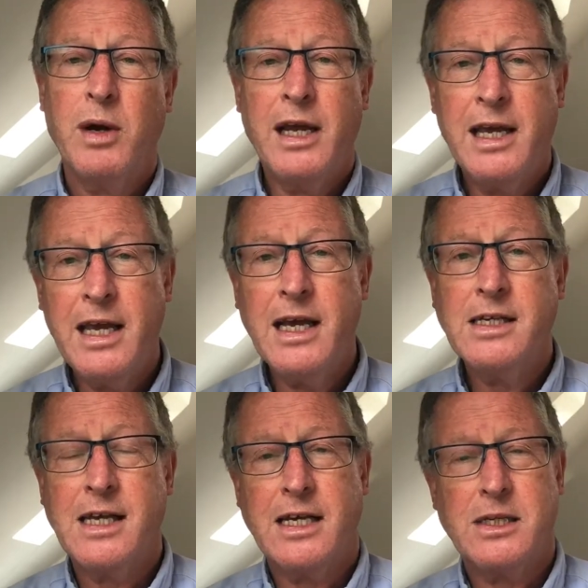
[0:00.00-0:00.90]
Well, he
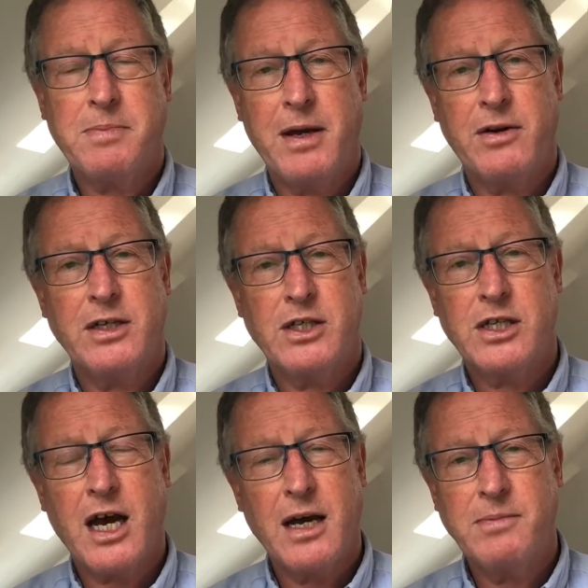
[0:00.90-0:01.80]
has
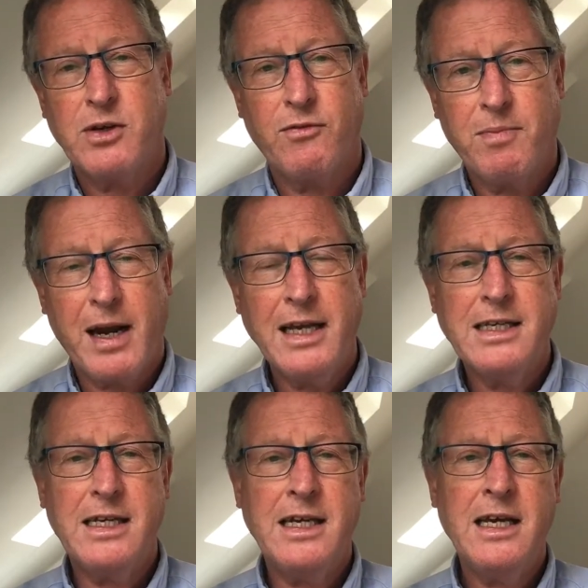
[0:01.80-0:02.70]
experienced times of
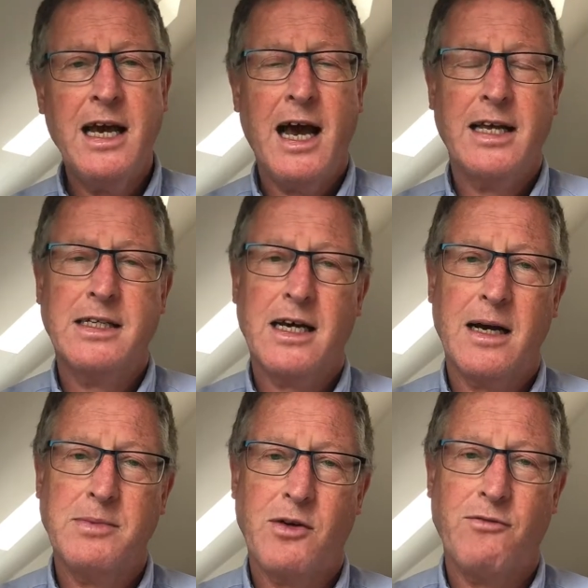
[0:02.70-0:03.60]
plenty and
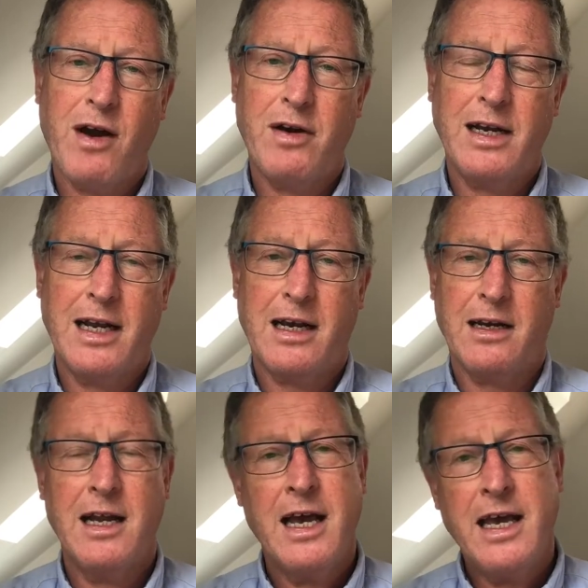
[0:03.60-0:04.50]
times of very
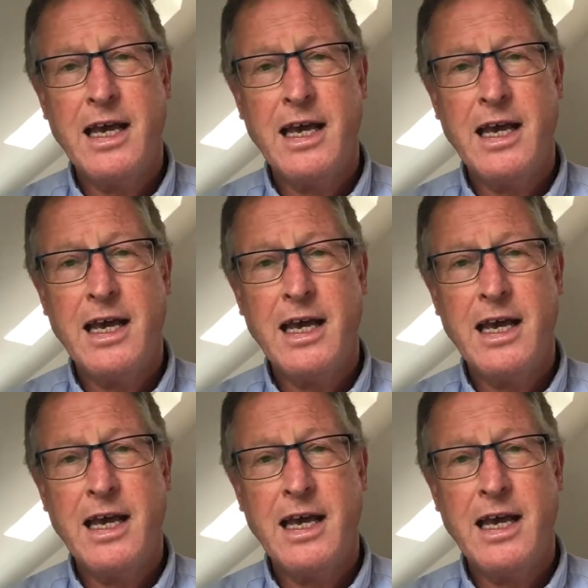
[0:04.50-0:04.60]
little.